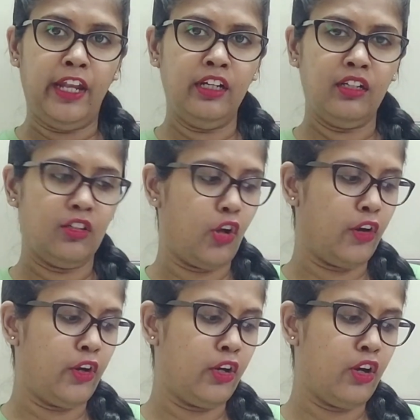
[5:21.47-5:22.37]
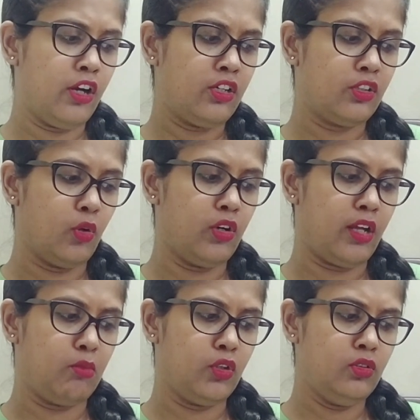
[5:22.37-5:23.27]
N dot dot dot O
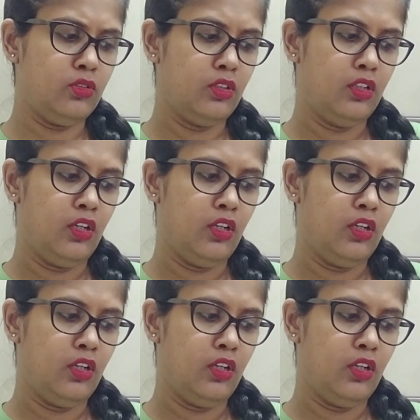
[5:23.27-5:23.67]
W